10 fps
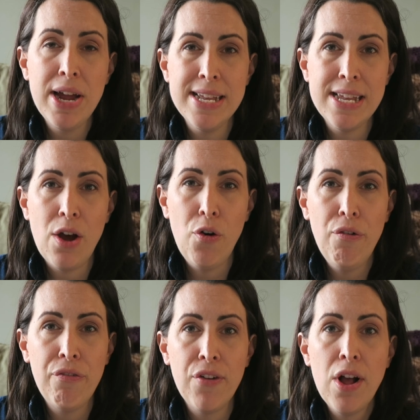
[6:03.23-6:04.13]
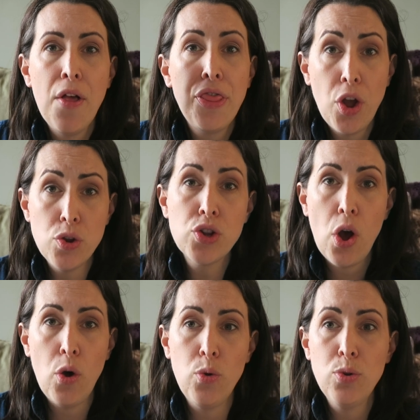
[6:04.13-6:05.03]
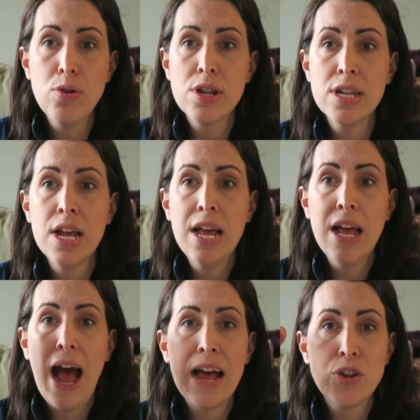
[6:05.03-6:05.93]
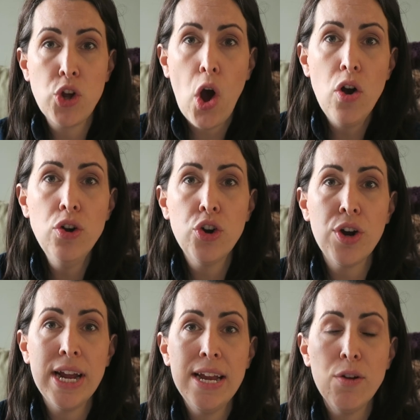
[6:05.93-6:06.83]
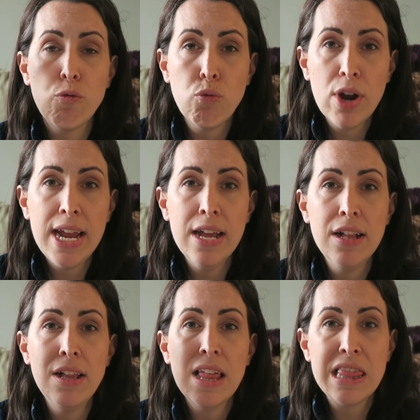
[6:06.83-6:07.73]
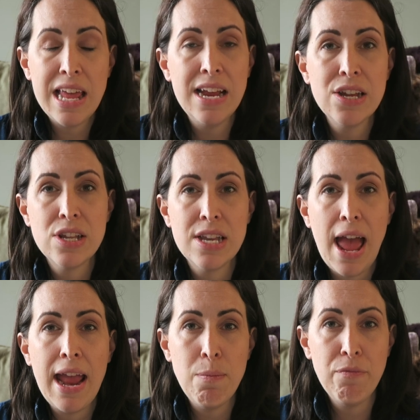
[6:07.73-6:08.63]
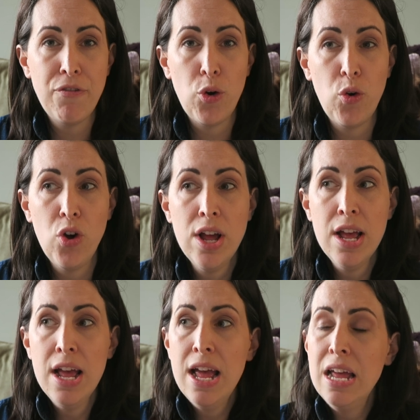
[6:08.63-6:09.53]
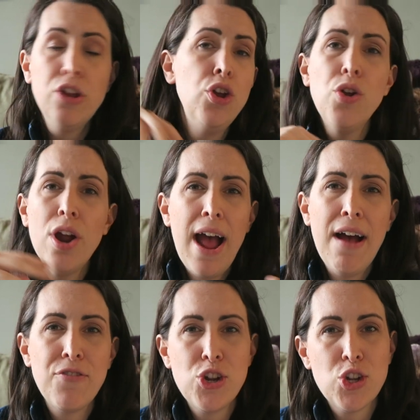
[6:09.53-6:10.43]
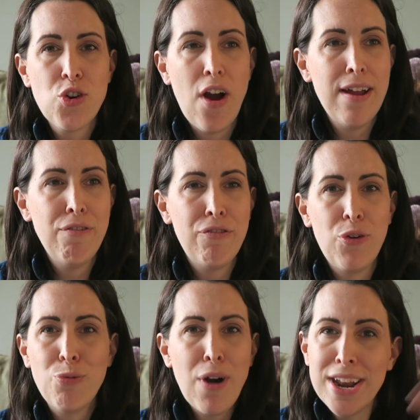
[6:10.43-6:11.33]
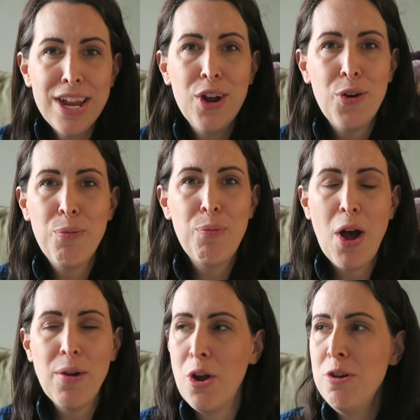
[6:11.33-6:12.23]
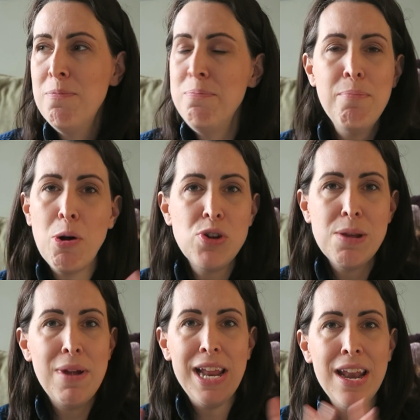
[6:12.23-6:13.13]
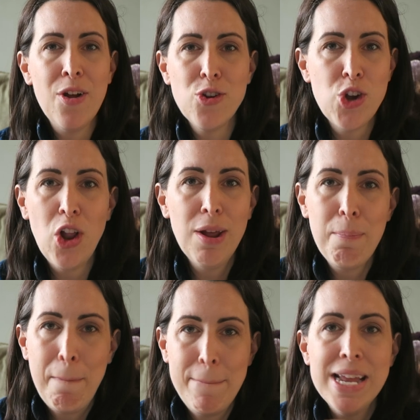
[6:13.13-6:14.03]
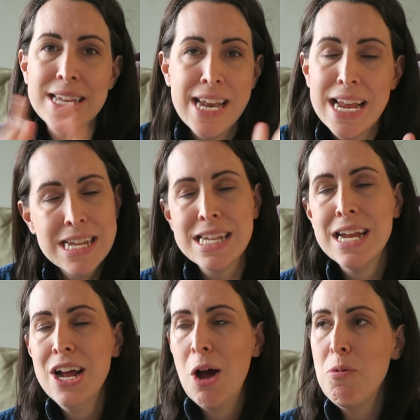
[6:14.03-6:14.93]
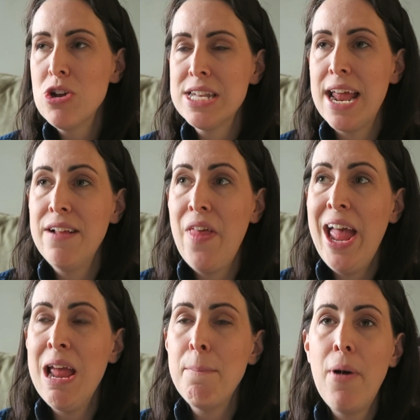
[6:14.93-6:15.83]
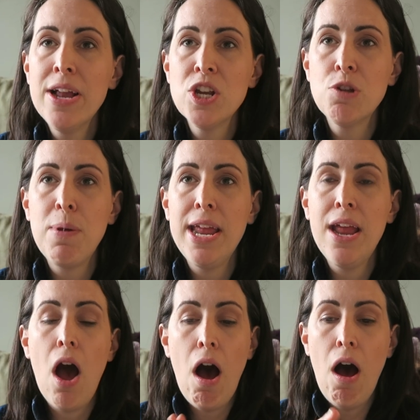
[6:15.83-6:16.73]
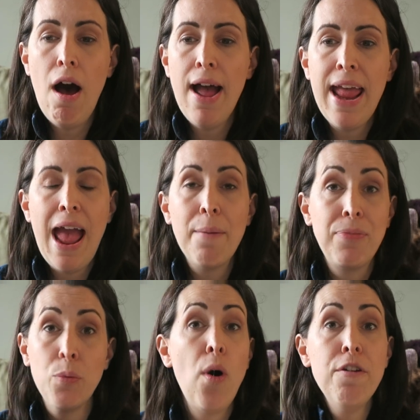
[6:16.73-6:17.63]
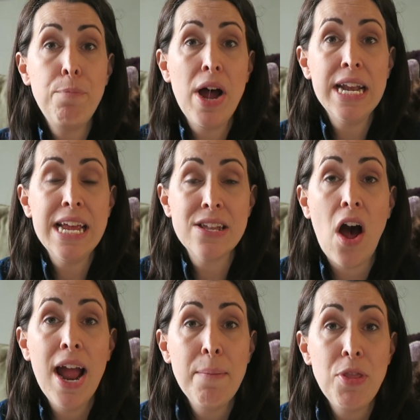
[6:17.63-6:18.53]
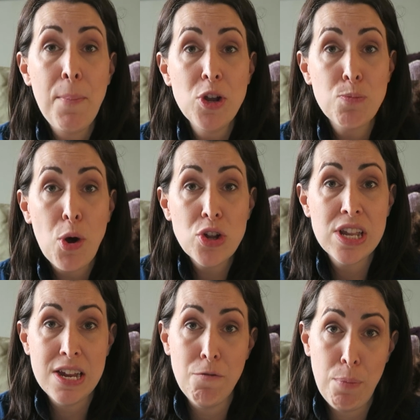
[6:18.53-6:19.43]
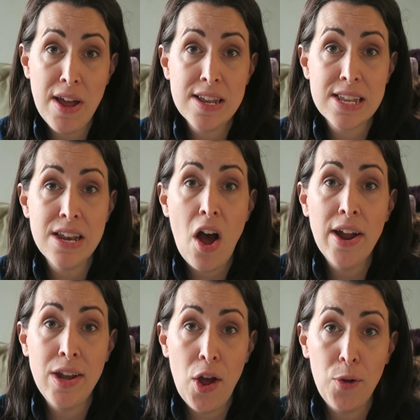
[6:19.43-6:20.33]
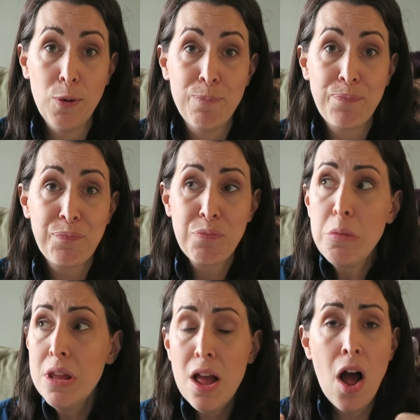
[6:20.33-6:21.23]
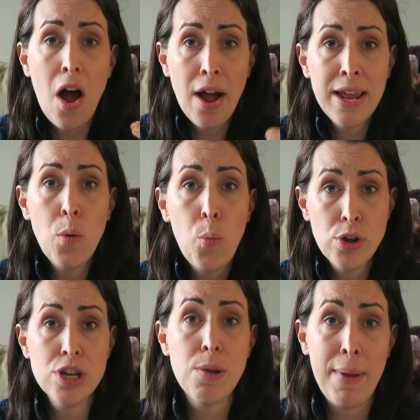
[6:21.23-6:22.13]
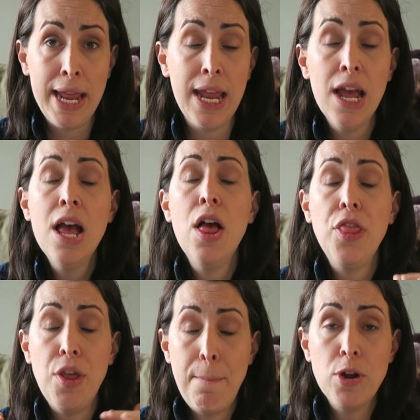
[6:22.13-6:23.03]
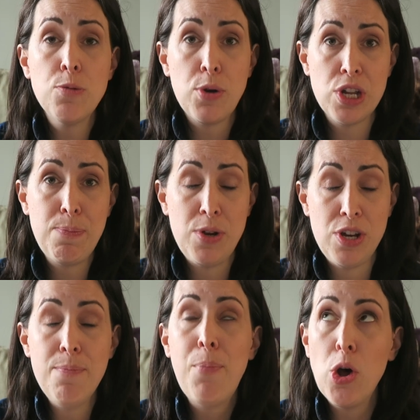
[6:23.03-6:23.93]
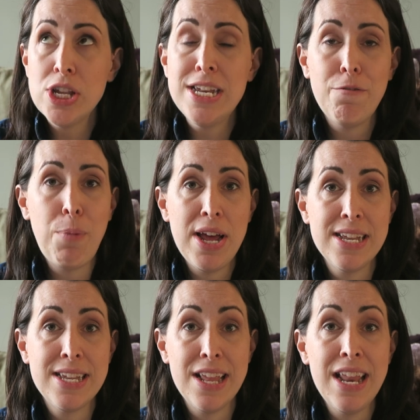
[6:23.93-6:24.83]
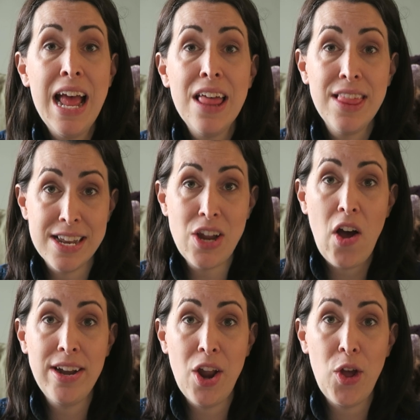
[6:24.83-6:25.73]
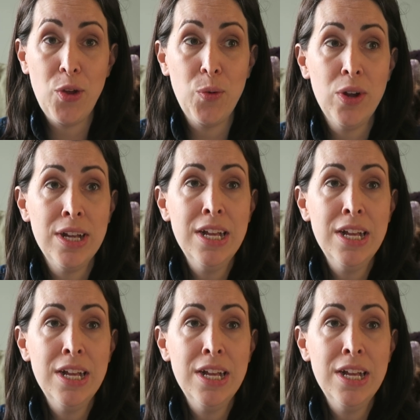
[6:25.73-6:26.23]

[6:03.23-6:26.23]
myself those goals as concrete, real things to aim for. You don't have to strive for running your own multi-million dollar business. I'm not saying that. It might just be, I am the most positive person I know. I want to be the most positive person that I know.